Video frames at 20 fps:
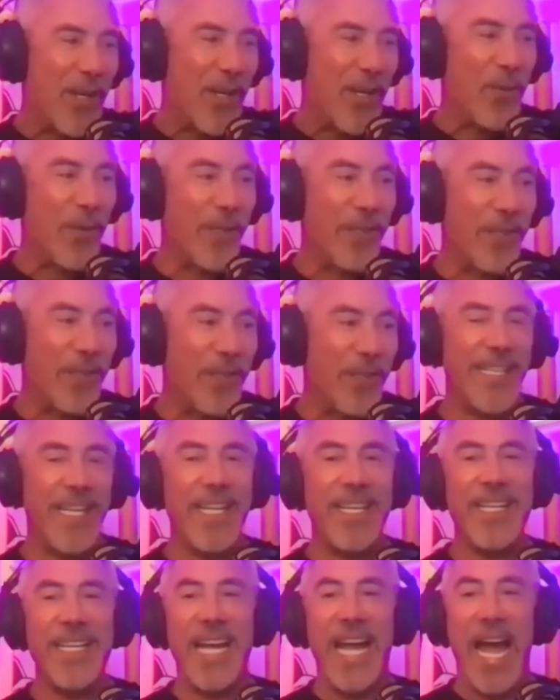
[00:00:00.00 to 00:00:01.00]
Well,
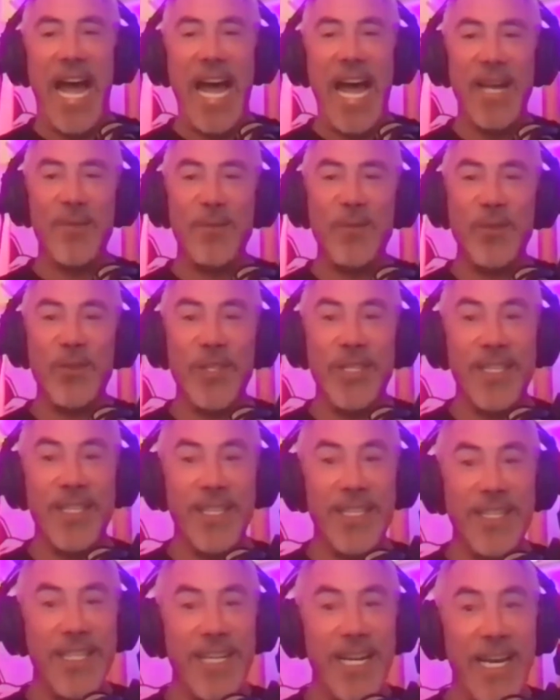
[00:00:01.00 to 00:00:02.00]
today I'm
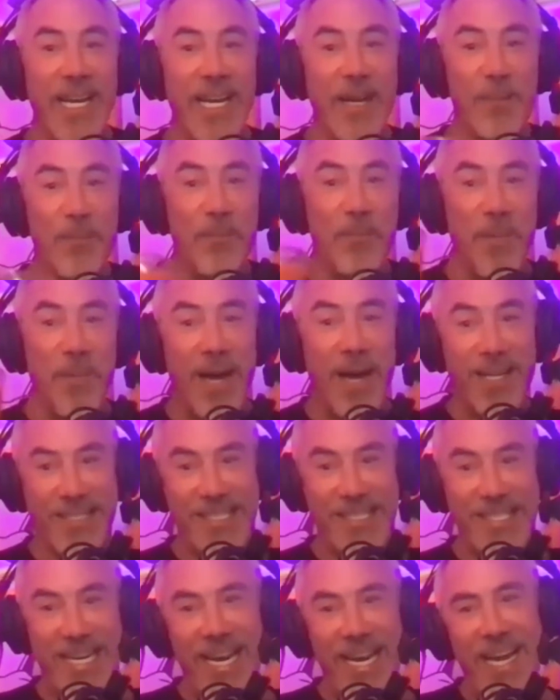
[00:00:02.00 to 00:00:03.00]
drinking a
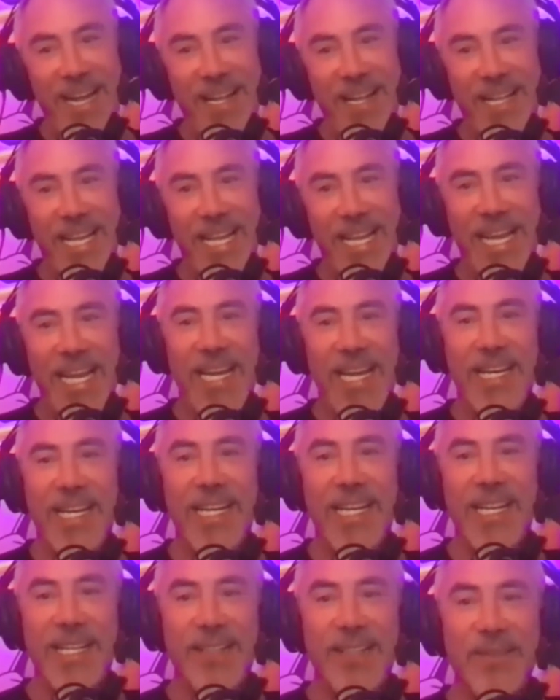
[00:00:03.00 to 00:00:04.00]
mocktail, and
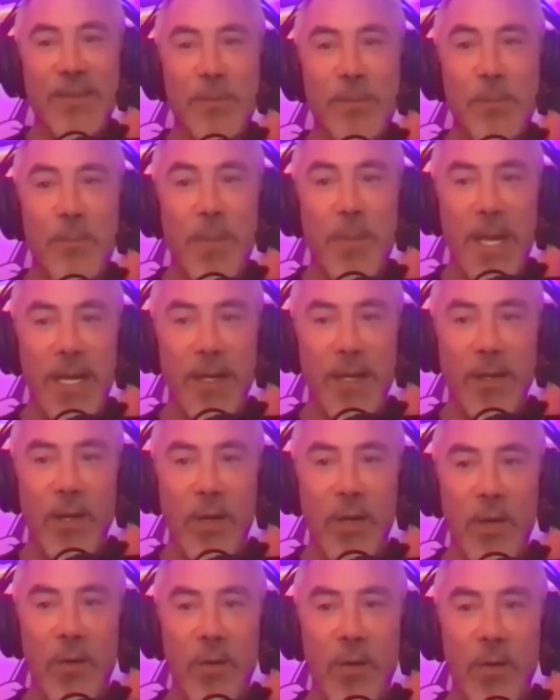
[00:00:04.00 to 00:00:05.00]
it is
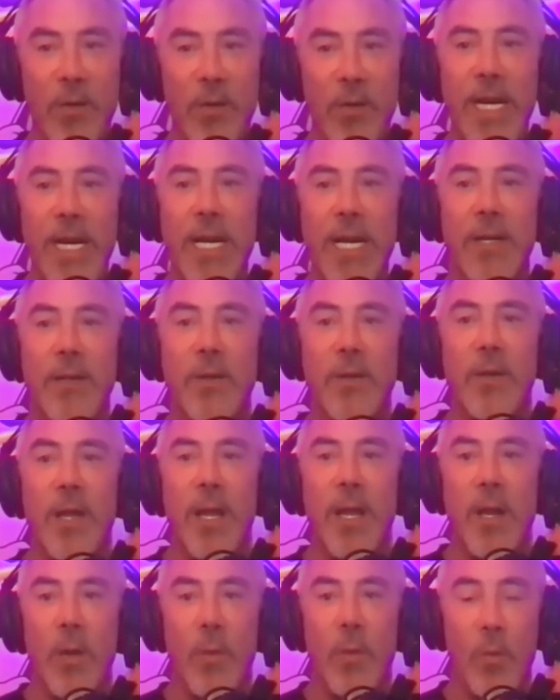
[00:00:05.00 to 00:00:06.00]
mango
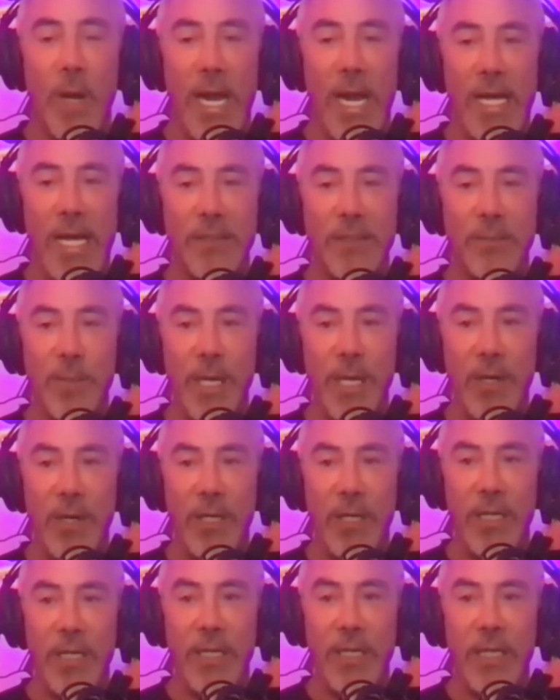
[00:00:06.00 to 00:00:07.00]
and
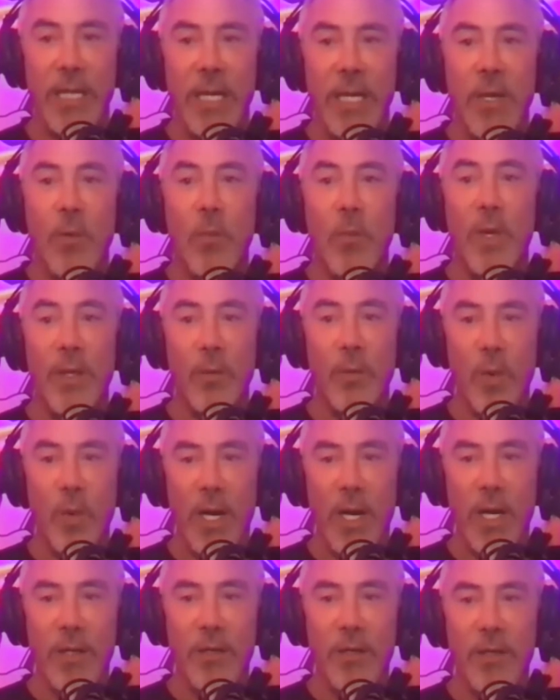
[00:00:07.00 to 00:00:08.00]
raspberry with
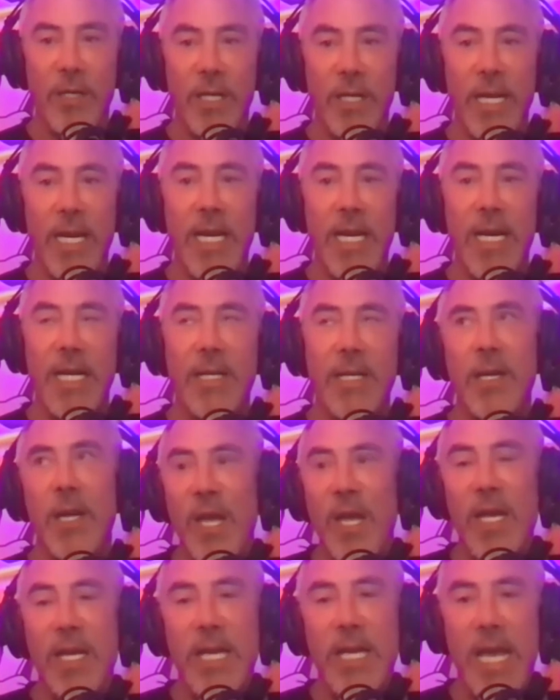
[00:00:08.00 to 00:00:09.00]
water and
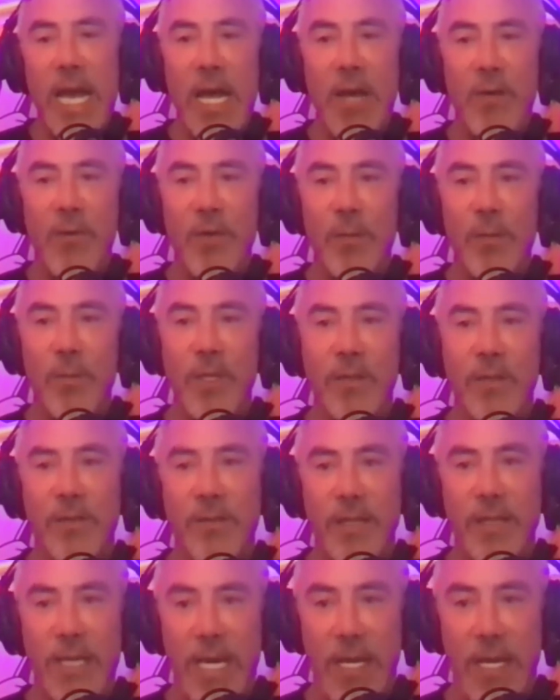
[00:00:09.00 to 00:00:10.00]
agave
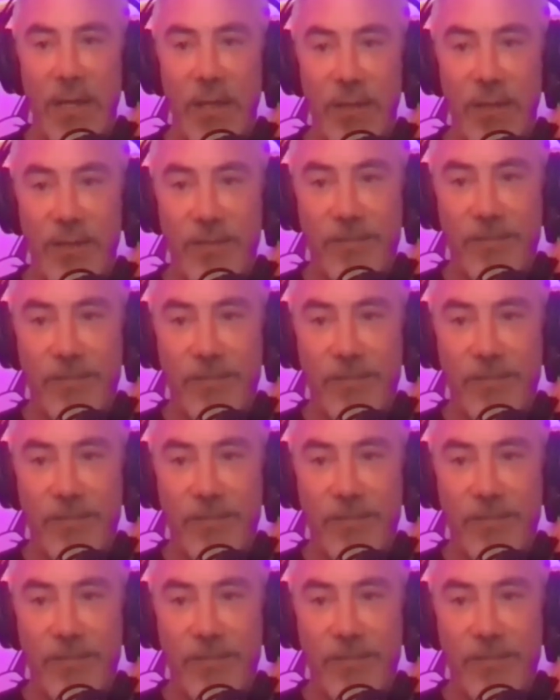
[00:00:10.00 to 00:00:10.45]
mixed together.